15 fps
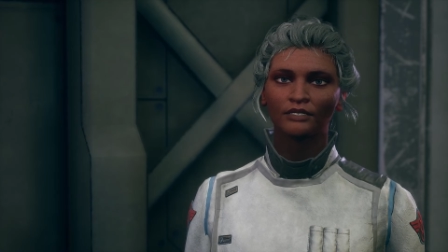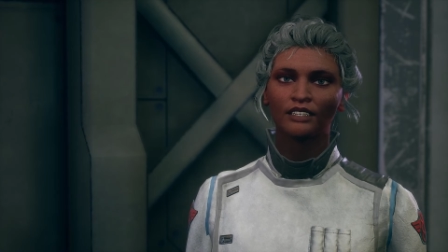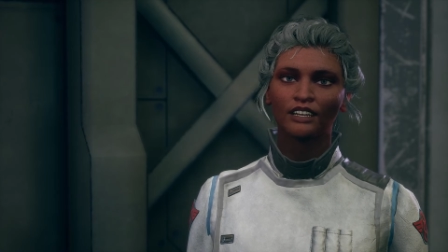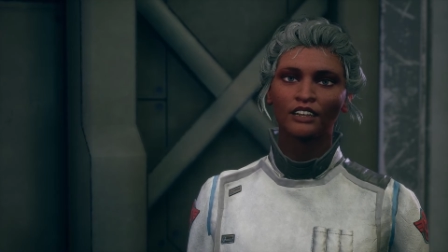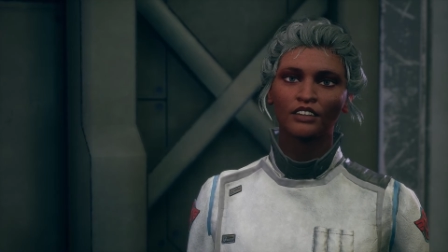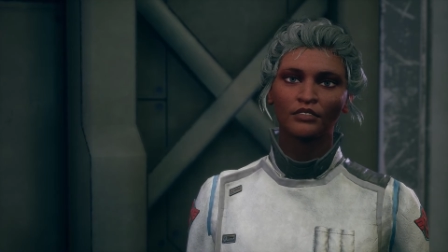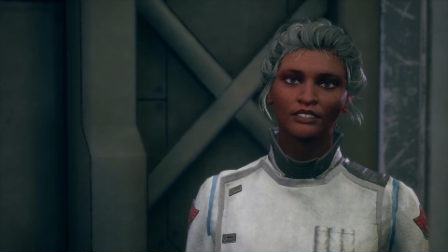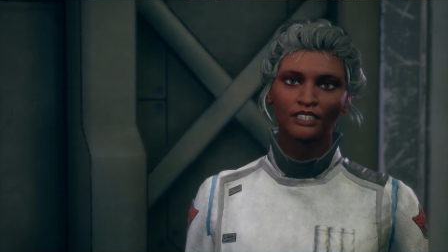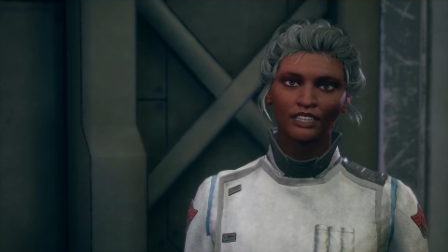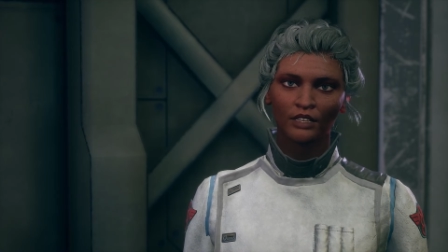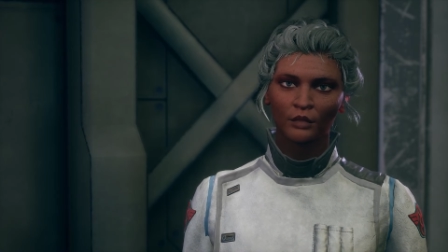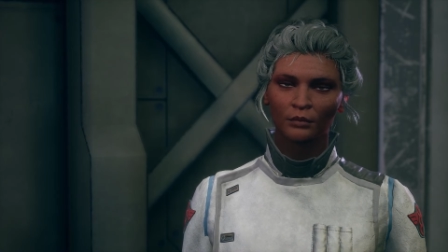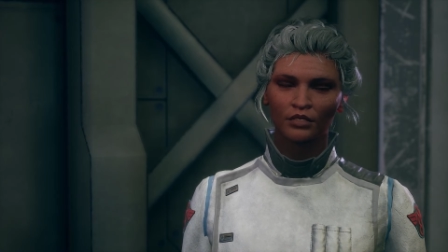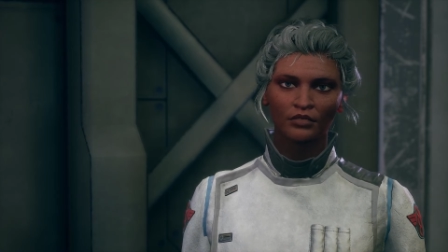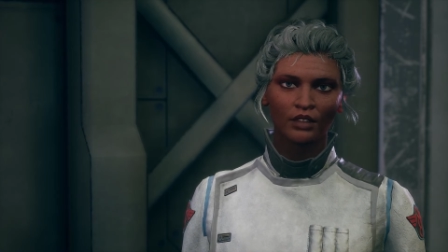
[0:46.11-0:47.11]
say I've
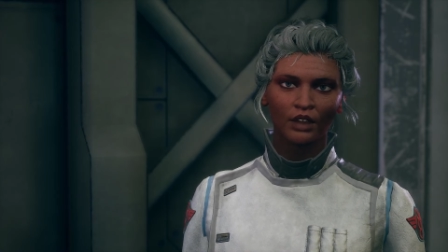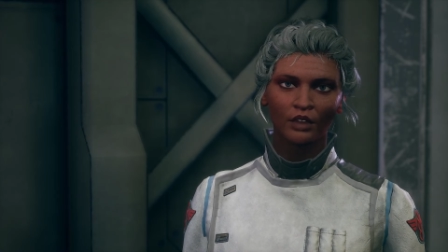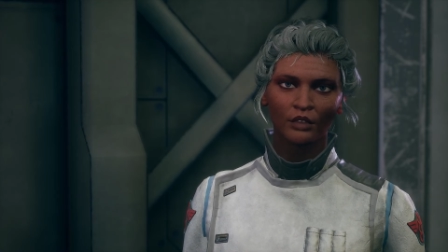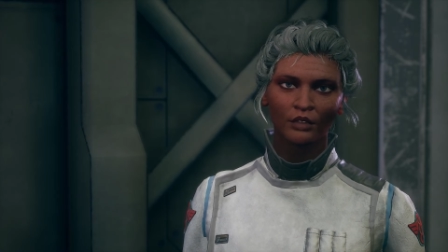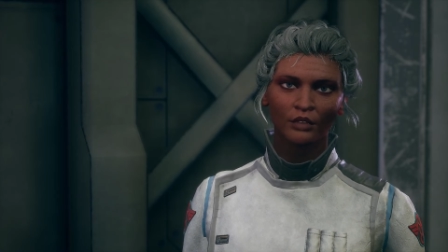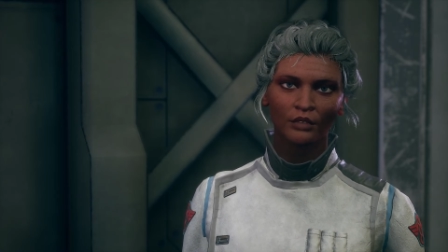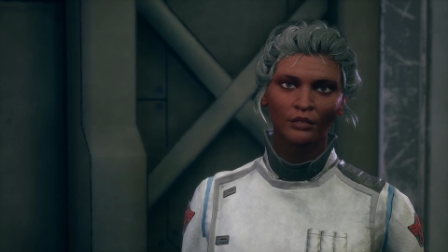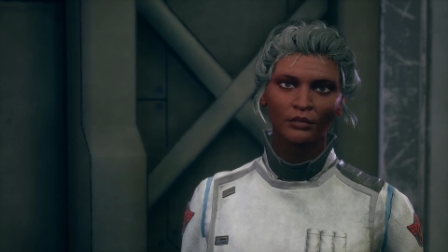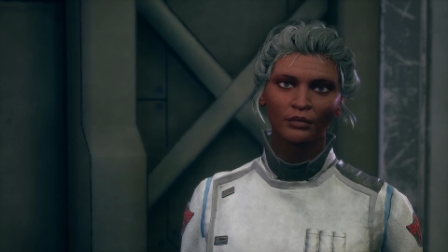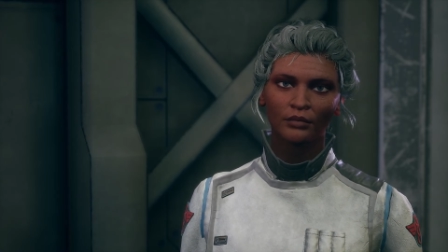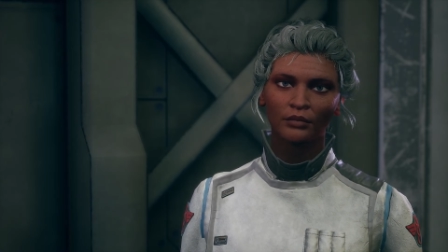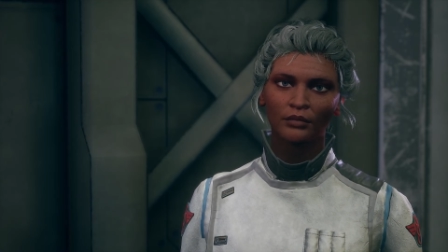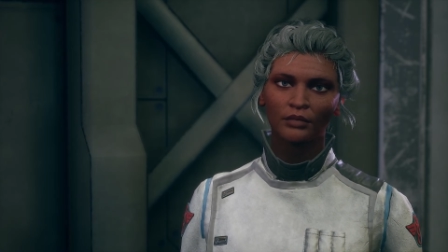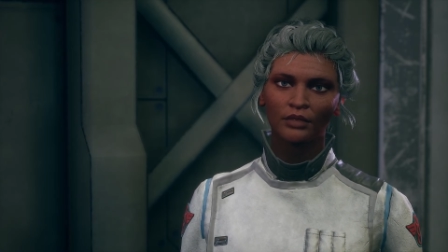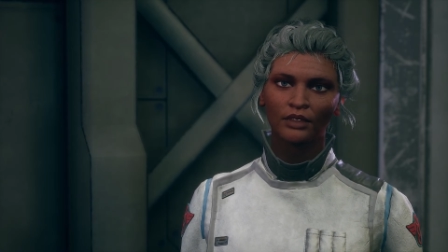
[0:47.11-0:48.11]
seen you before.
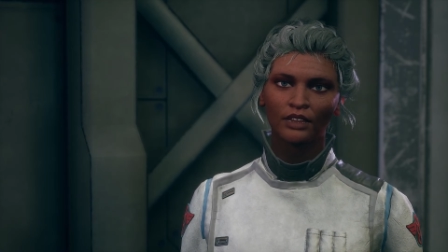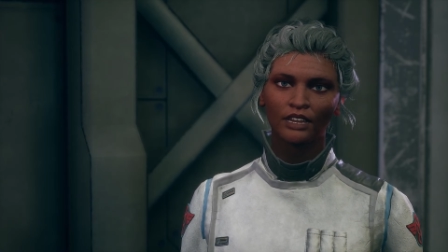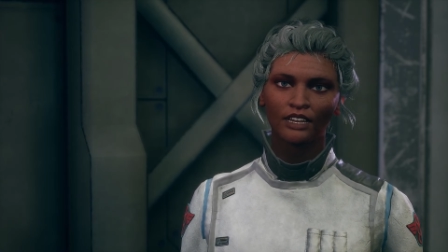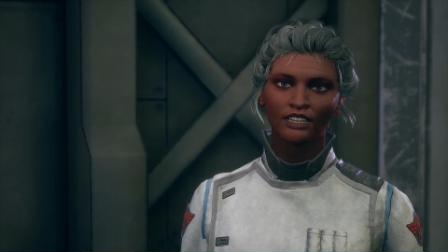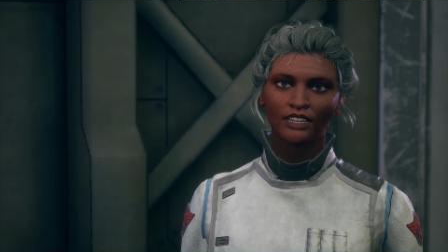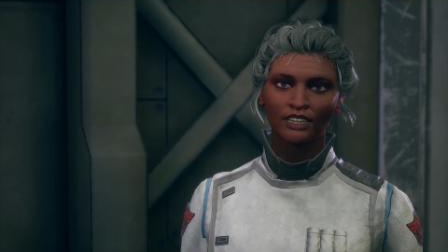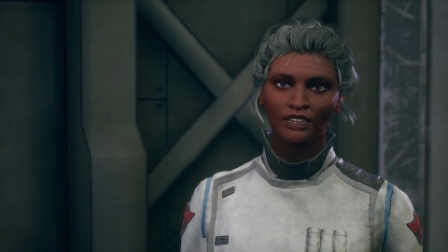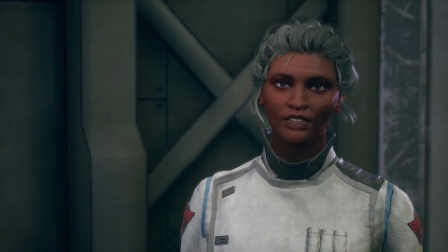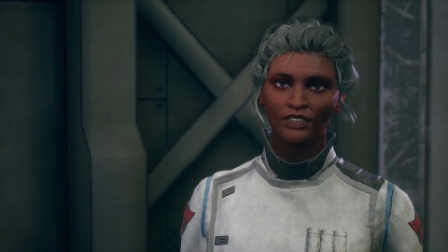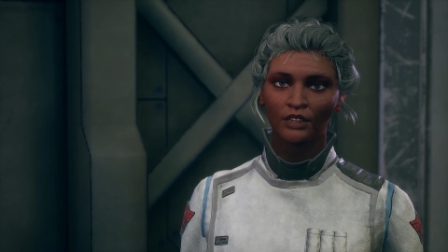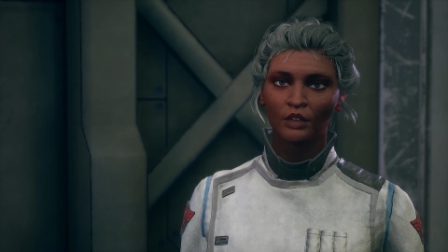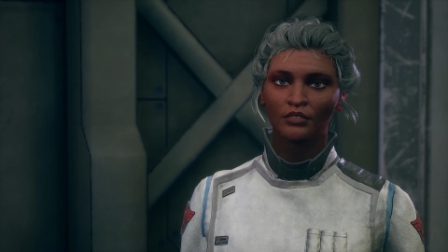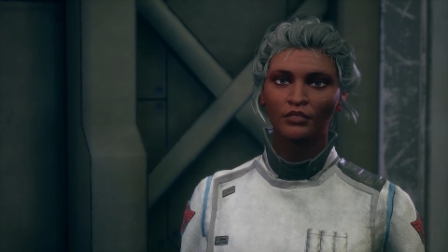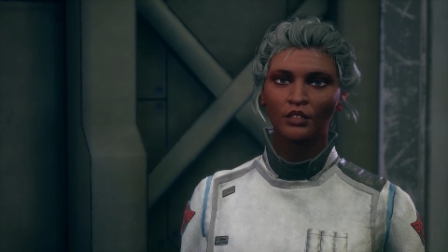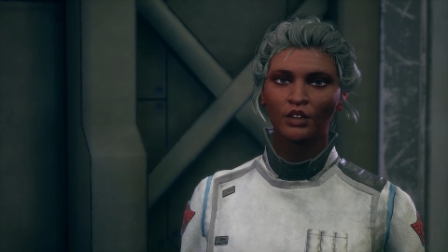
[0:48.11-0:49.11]
I take it
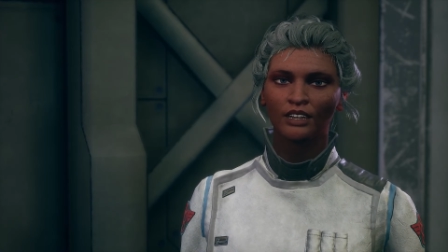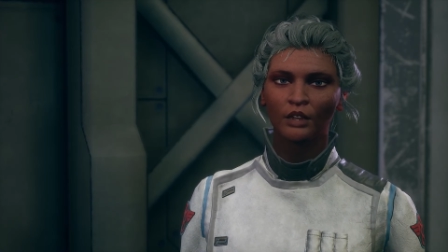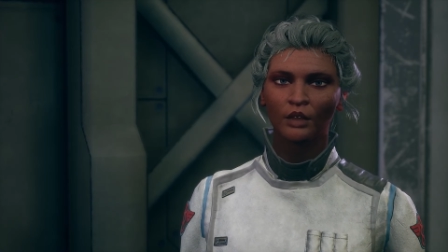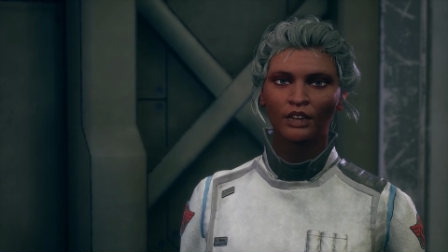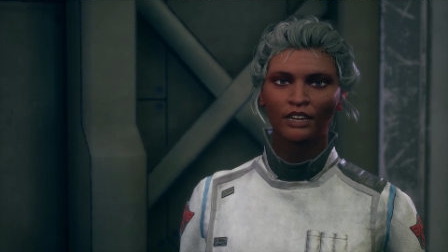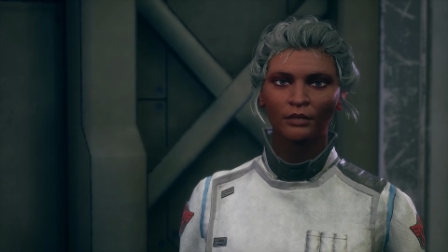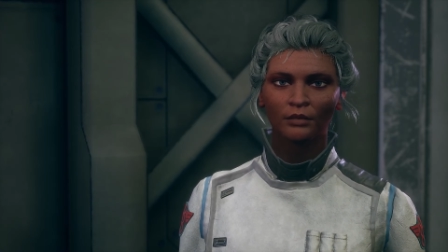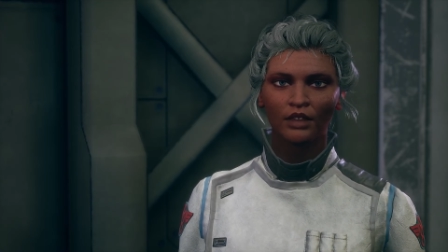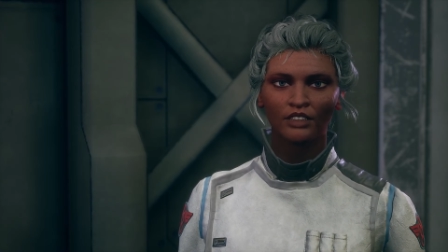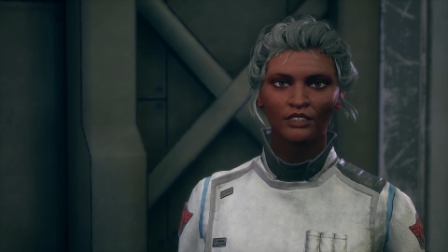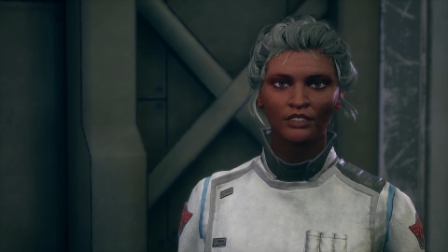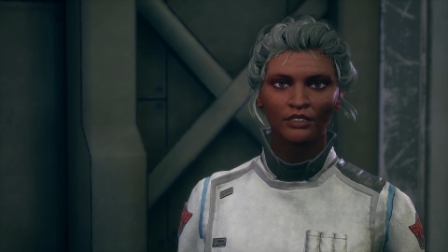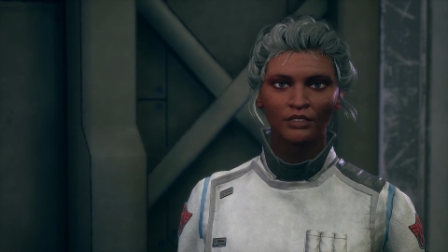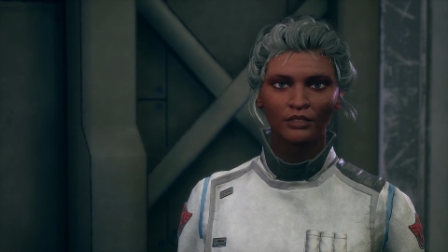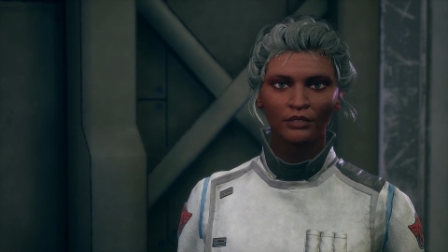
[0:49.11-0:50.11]
you're a freighter captain?